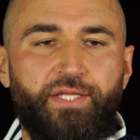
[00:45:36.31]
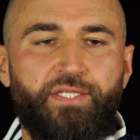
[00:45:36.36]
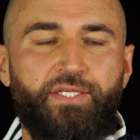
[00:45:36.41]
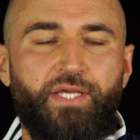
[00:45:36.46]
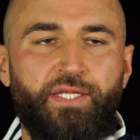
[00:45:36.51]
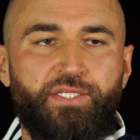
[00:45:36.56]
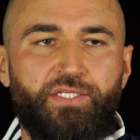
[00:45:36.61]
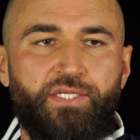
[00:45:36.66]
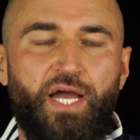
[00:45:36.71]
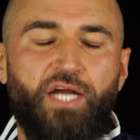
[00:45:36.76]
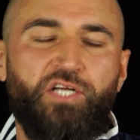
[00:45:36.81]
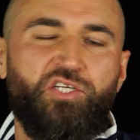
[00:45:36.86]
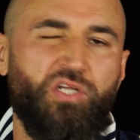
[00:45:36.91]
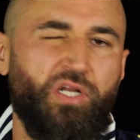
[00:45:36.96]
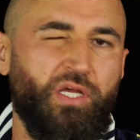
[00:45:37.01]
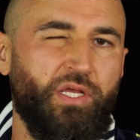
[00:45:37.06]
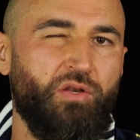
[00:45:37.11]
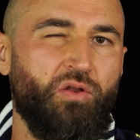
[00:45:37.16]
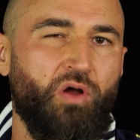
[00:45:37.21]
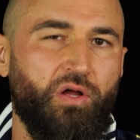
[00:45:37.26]
It's
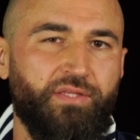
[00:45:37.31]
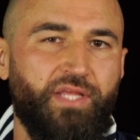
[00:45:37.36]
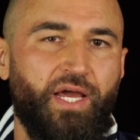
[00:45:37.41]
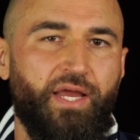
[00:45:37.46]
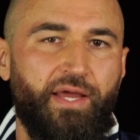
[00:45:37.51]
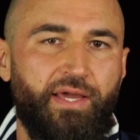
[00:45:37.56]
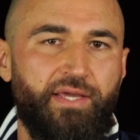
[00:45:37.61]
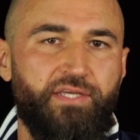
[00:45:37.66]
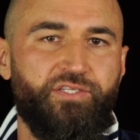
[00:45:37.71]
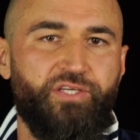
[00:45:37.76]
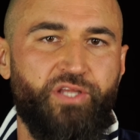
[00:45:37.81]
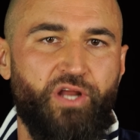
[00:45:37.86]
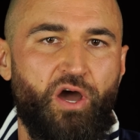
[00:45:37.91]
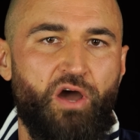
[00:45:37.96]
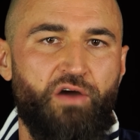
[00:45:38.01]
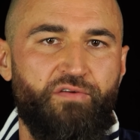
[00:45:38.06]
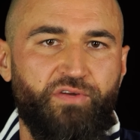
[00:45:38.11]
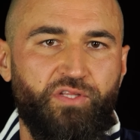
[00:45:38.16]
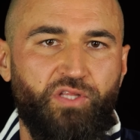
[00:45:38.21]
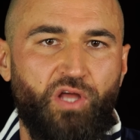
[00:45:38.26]
actually not that easy to
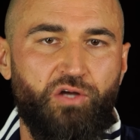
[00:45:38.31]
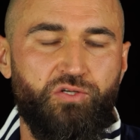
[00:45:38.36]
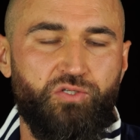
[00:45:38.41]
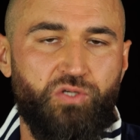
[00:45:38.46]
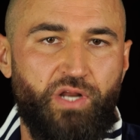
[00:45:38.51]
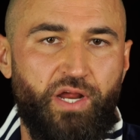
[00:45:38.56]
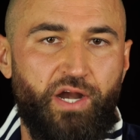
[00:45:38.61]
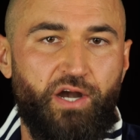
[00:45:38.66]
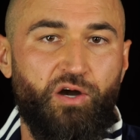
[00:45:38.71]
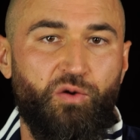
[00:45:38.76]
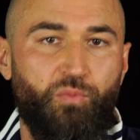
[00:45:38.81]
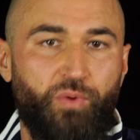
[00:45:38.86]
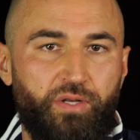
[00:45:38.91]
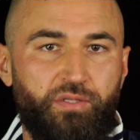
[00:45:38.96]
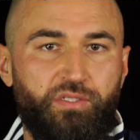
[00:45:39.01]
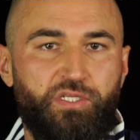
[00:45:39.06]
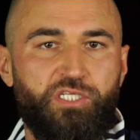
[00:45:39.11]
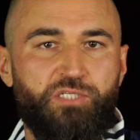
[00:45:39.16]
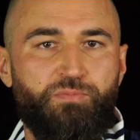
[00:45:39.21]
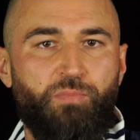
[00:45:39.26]
overdose on
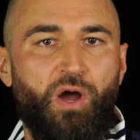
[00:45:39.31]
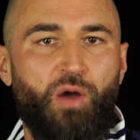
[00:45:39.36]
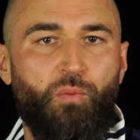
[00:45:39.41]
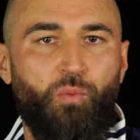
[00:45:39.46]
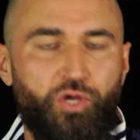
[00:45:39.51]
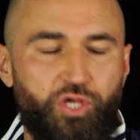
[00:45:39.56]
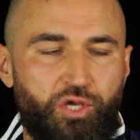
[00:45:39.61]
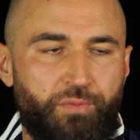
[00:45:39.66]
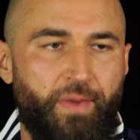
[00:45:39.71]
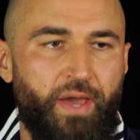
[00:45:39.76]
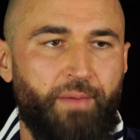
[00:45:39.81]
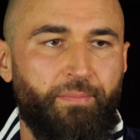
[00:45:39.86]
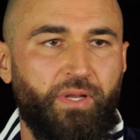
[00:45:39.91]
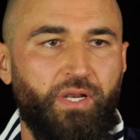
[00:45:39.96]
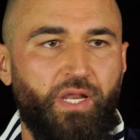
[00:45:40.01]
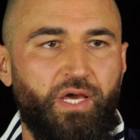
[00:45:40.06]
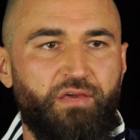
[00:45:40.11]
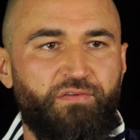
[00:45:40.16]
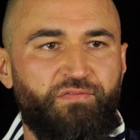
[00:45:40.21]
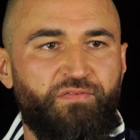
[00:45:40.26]
heroin, despite what you may
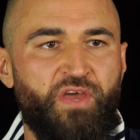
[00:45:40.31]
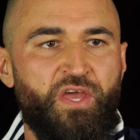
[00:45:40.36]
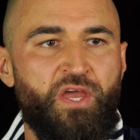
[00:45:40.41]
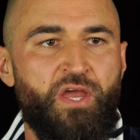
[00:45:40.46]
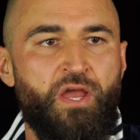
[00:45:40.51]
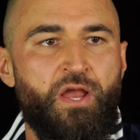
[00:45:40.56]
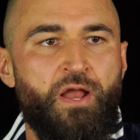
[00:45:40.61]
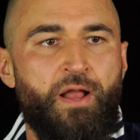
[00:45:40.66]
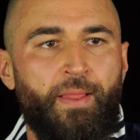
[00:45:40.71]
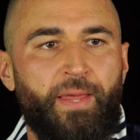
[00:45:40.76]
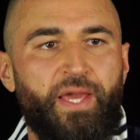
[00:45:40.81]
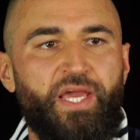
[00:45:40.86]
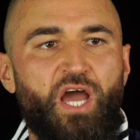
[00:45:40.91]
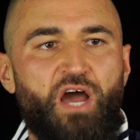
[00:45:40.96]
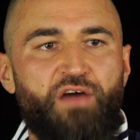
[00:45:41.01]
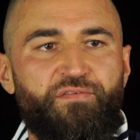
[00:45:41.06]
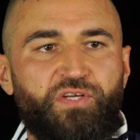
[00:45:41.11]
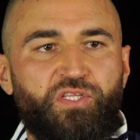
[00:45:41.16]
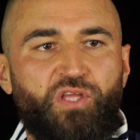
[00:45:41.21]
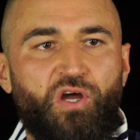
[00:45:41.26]
believe. He
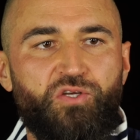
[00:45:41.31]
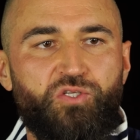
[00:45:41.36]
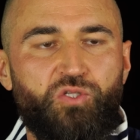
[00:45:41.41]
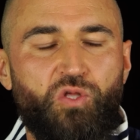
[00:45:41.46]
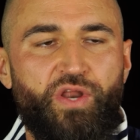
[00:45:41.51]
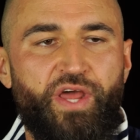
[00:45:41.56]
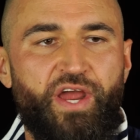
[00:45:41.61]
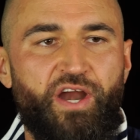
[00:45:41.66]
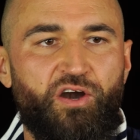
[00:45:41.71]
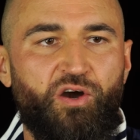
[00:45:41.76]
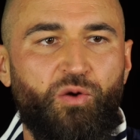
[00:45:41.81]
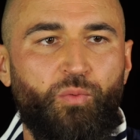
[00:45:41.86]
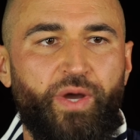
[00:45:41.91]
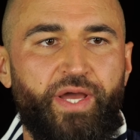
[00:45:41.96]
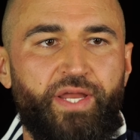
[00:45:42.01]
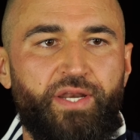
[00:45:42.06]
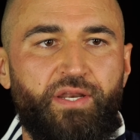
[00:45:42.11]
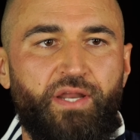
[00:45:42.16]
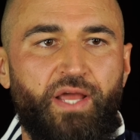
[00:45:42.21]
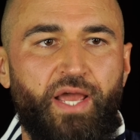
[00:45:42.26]
overdosed on
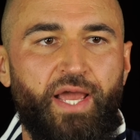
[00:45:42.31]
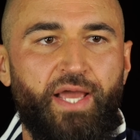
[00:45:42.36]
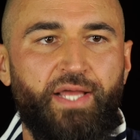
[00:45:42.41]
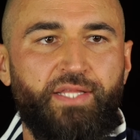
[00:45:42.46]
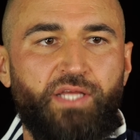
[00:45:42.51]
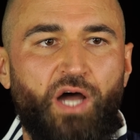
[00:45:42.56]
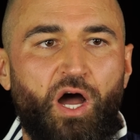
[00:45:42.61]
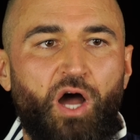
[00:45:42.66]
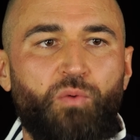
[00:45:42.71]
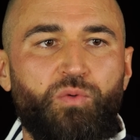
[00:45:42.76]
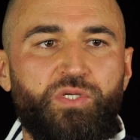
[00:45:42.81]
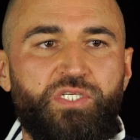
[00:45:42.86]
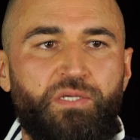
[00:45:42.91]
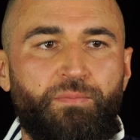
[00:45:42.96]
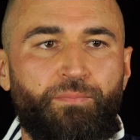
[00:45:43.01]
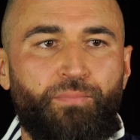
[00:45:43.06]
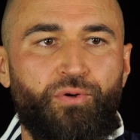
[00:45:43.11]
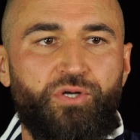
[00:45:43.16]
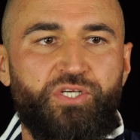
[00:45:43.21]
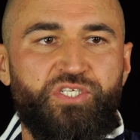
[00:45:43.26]
heroin and I was
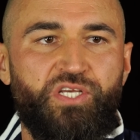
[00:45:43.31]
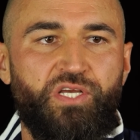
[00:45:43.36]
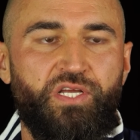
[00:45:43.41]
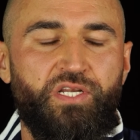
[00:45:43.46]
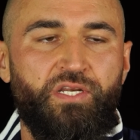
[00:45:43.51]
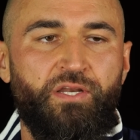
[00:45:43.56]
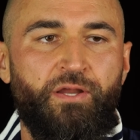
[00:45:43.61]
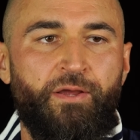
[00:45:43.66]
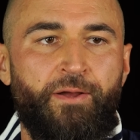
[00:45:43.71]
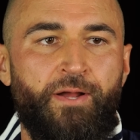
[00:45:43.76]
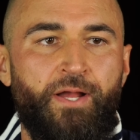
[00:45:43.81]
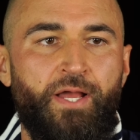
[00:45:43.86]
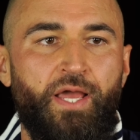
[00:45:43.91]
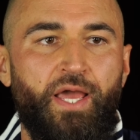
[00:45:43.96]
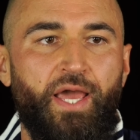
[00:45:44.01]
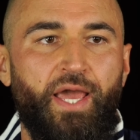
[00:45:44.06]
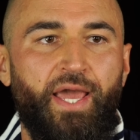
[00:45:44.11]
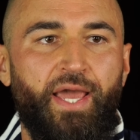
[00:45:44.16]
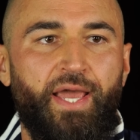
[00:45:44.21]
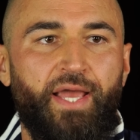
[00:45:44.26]
in prison
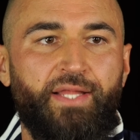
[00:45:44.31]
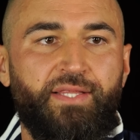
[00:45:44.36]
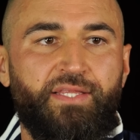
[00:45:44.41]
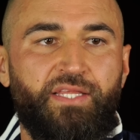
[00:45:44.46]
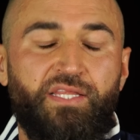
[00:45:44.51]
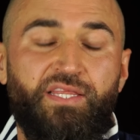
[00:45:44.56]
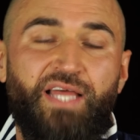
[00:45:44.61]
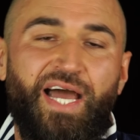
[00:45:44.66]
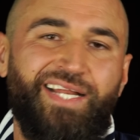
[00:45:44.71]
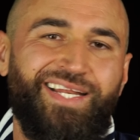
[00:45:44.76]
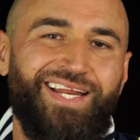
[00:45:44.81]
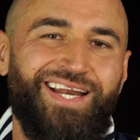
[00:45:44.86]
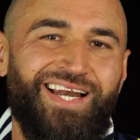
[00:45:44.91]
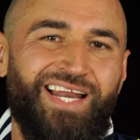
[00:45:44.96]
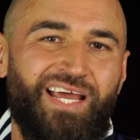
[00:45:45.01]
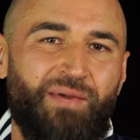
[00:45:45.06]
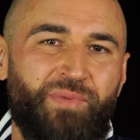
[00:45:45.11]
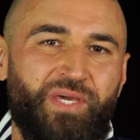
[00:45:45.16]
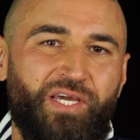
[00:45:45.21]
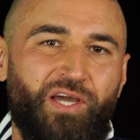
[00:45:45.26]
and they didn't
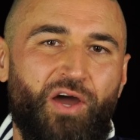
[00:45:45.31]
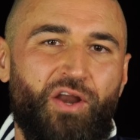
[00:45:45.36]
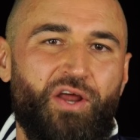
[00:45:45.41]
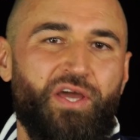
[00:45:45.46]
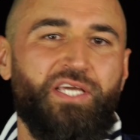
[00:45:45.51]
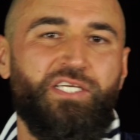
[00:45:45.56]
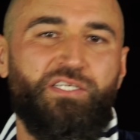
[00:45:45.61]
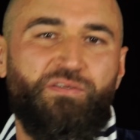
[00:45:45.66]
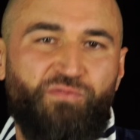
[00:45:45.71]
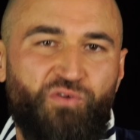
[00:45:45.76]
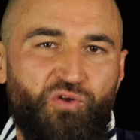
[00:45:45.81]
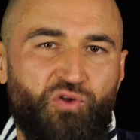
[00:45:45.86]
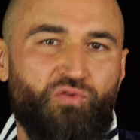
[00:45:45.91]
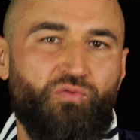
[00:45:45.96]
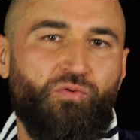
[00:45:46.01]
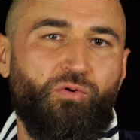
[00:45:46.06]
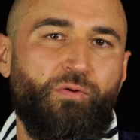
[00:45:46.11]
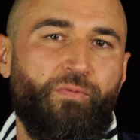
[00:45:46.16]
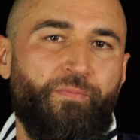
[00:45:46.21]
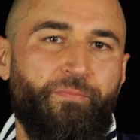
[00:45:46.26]
let me go to his
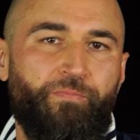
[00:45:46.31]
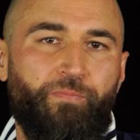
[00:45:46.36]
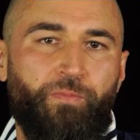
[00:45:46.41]
funeral.